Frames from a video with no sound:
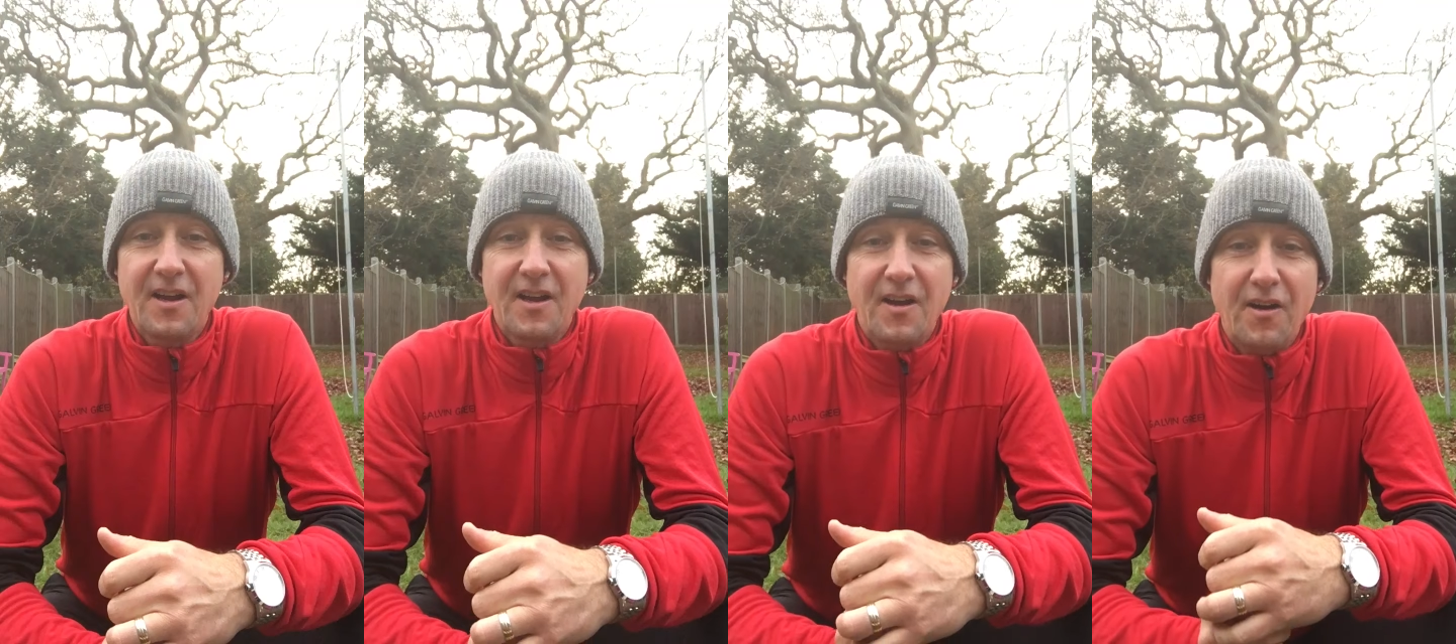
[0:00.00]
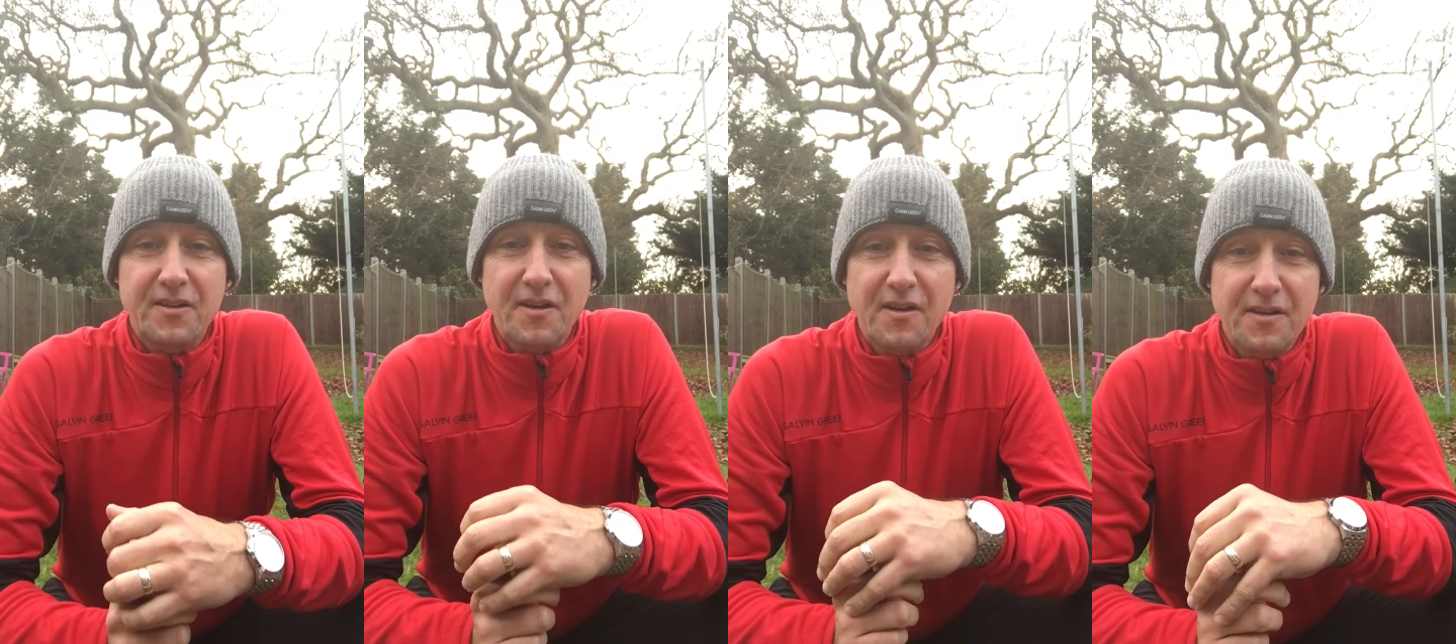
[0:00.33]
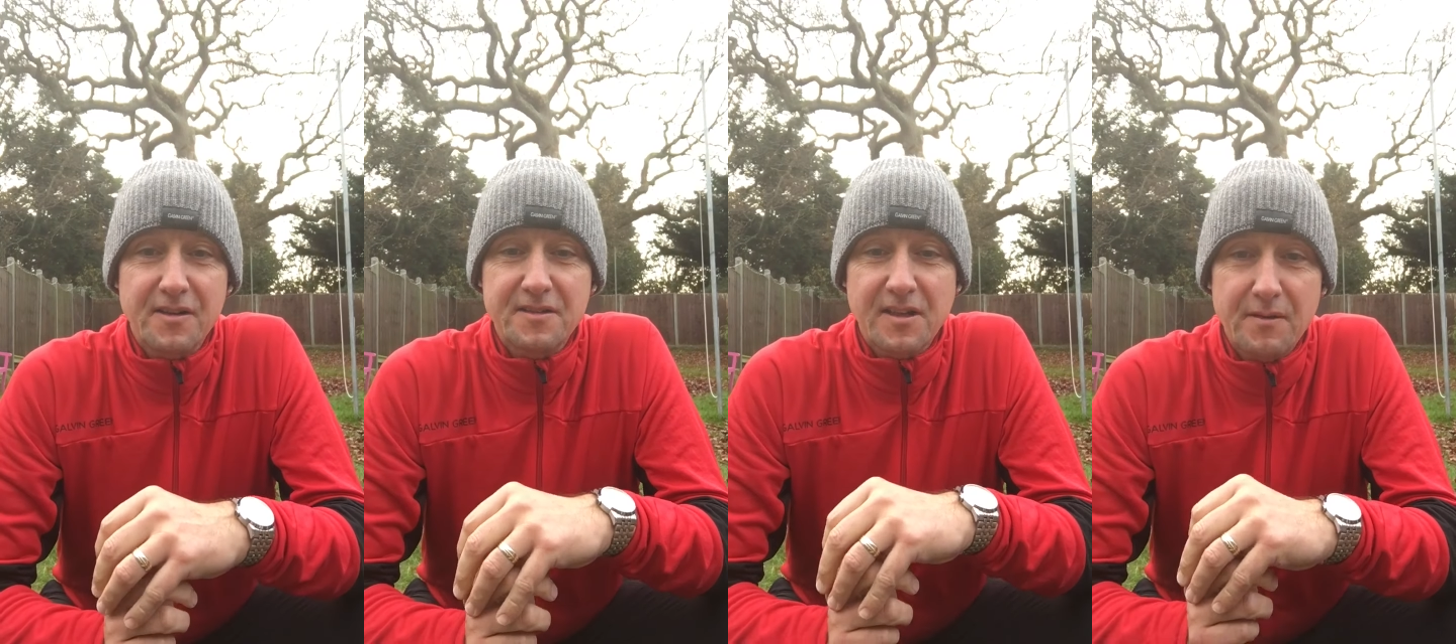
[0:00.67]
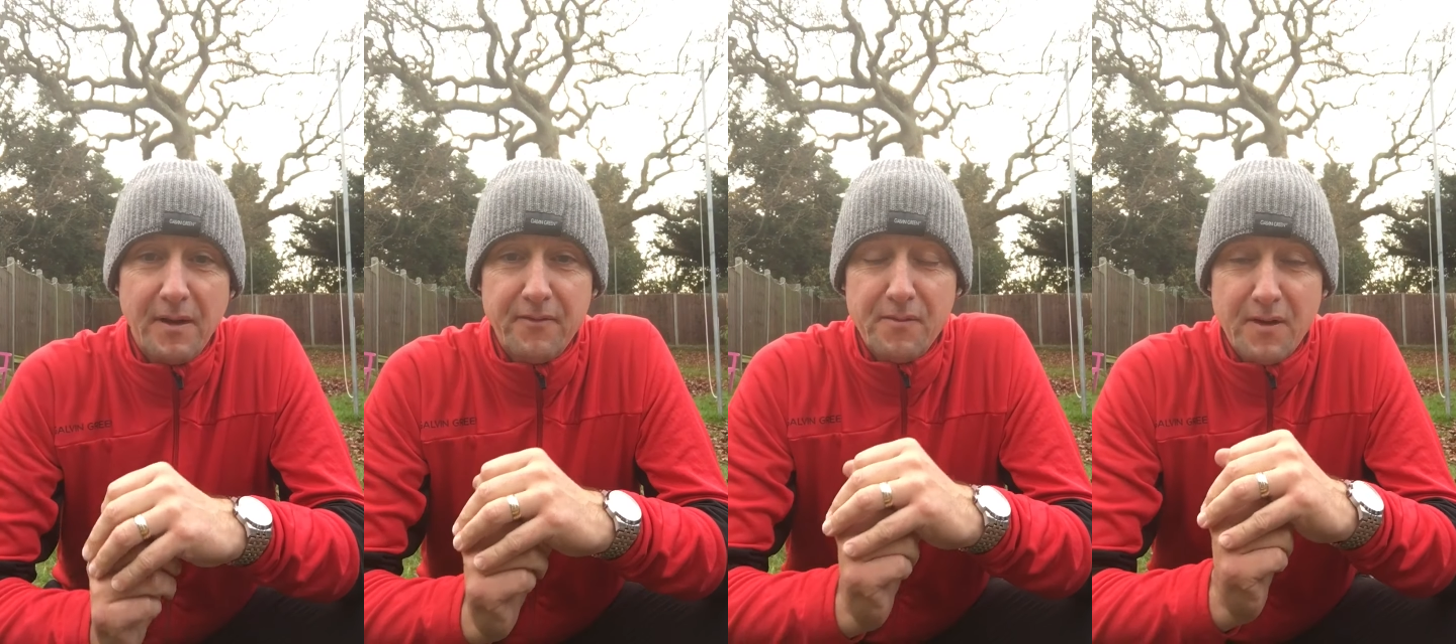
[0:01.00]
Hi guys, hope
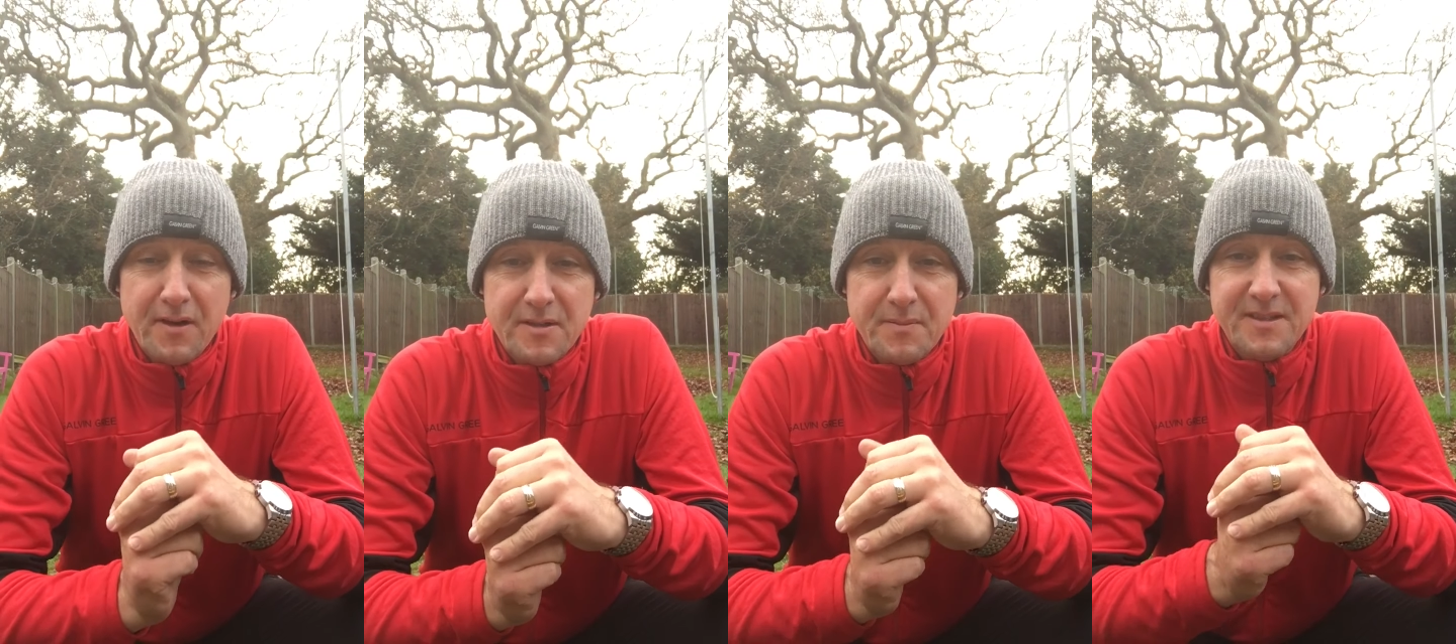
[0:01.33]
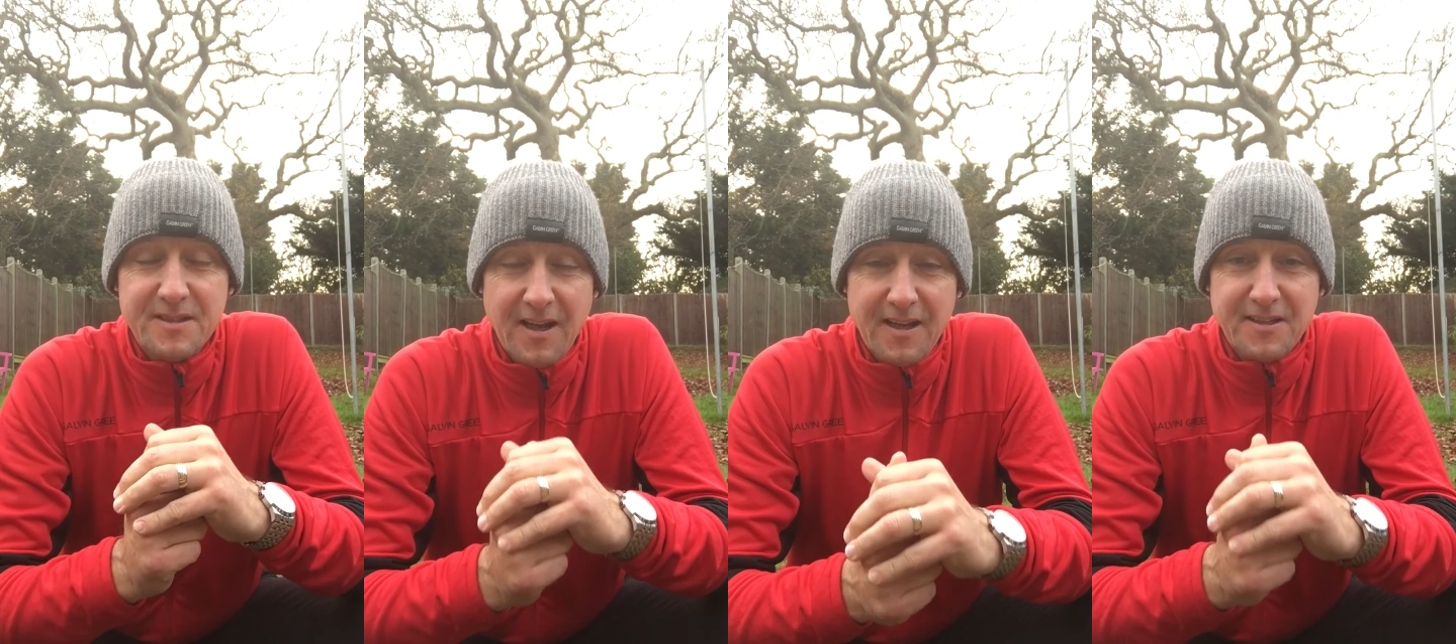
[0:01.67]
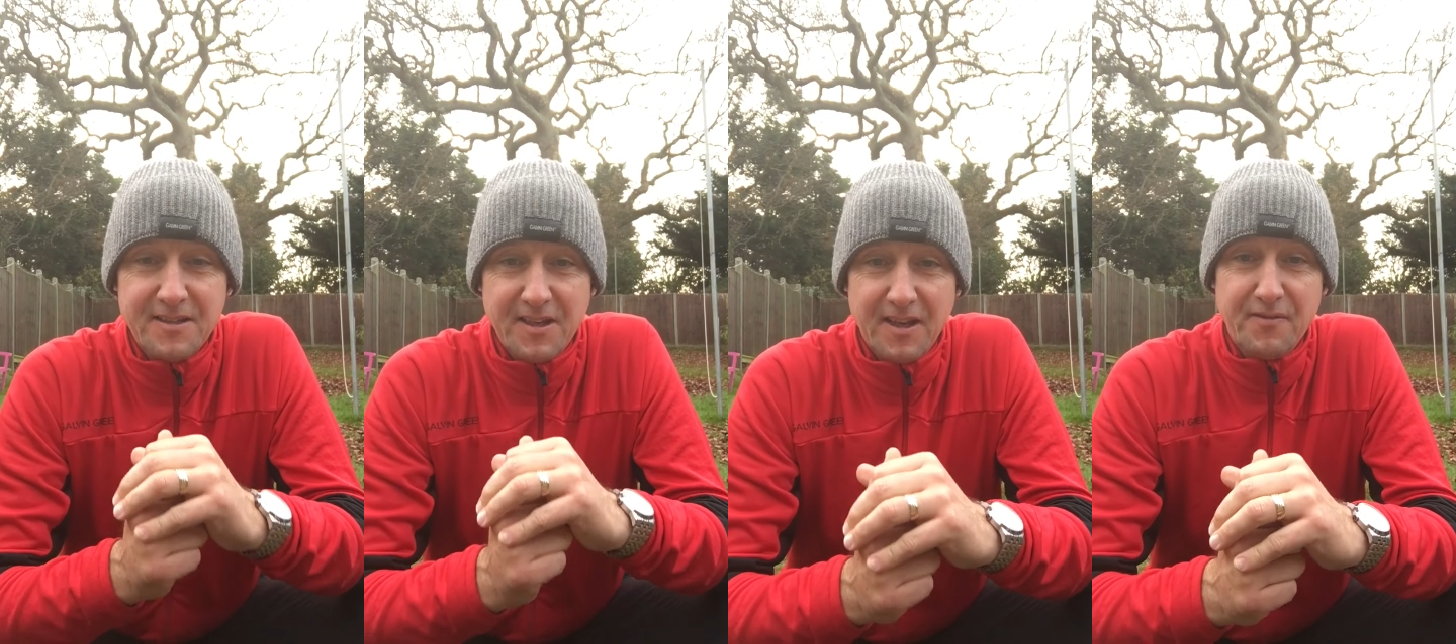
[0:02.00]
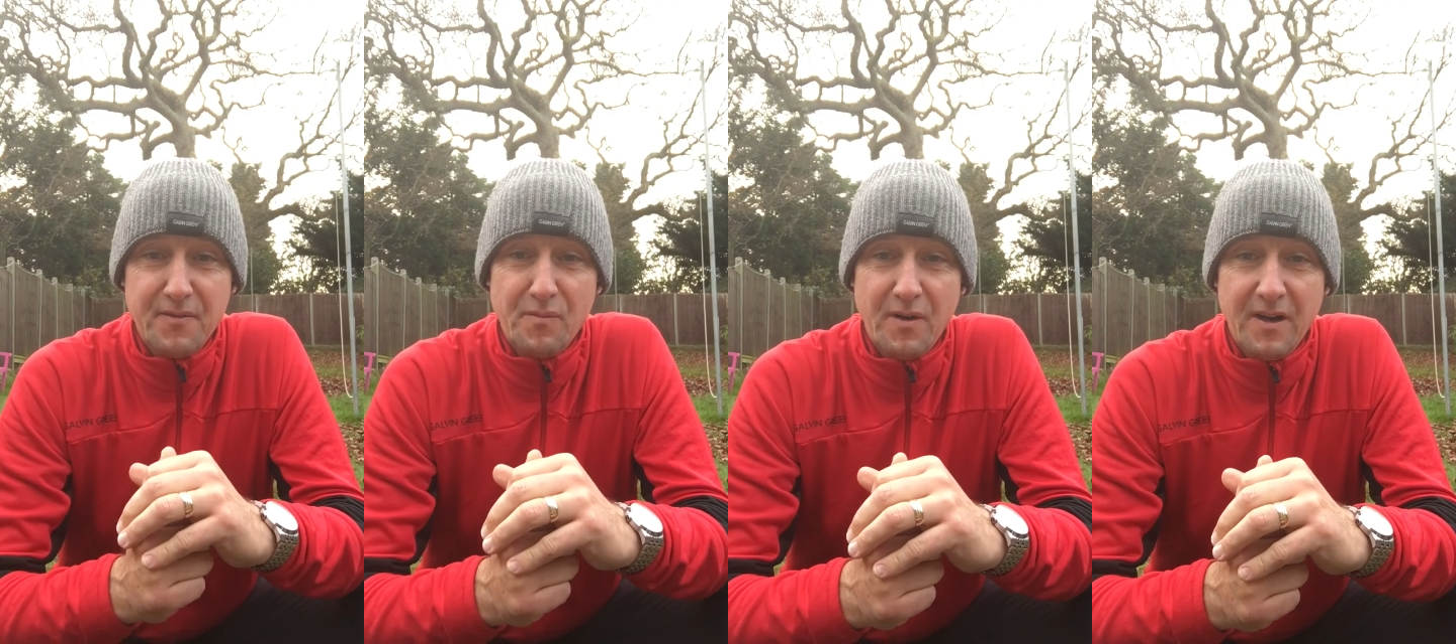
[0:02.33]
everyone has been staying safe
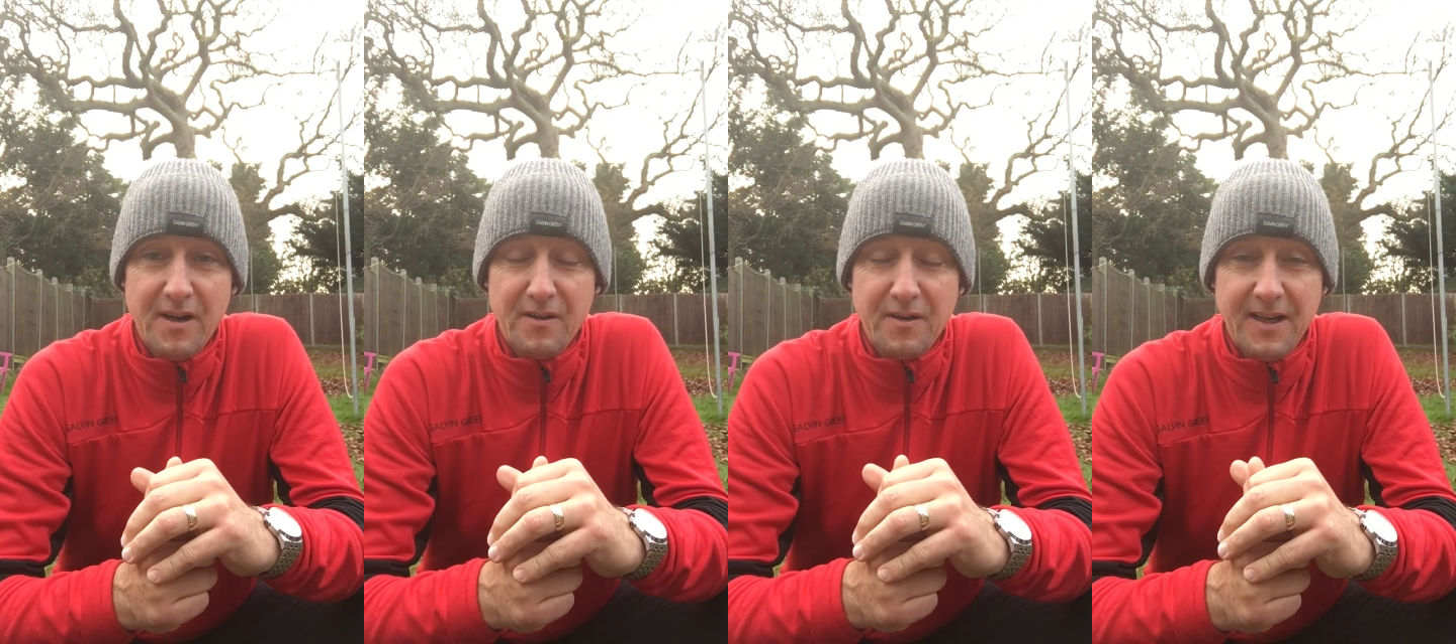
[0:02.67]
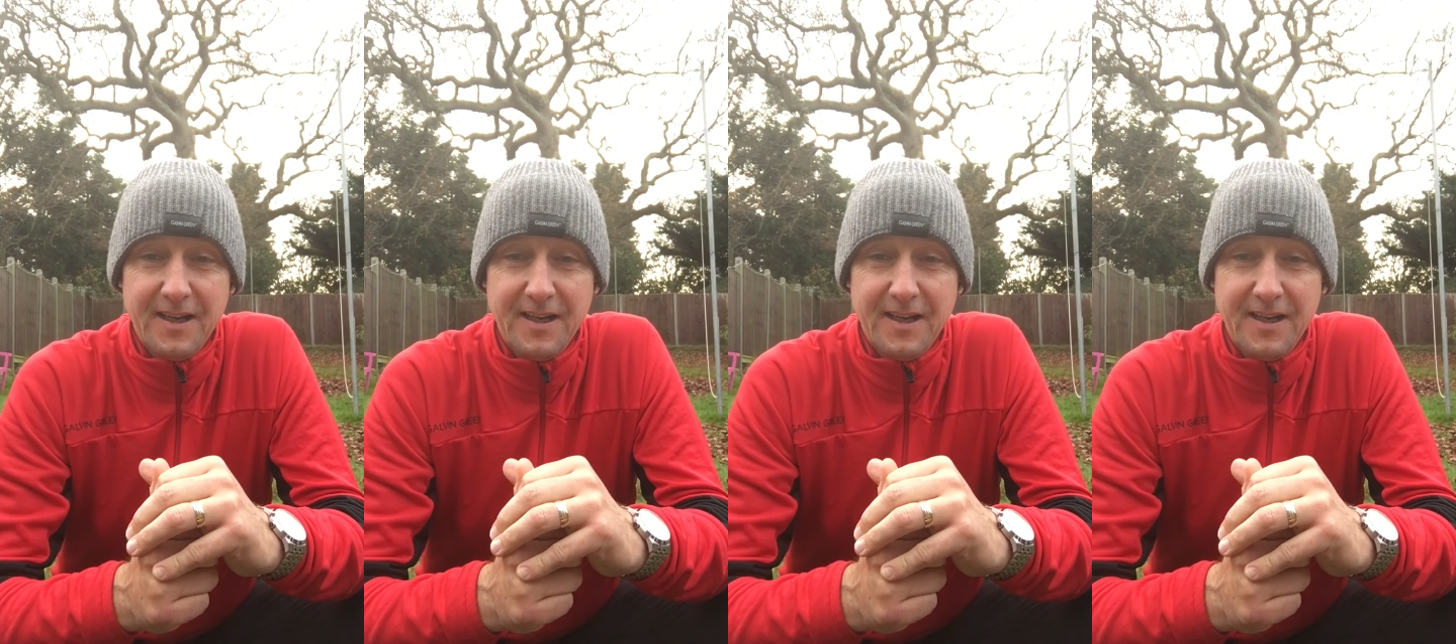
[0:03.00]
and well.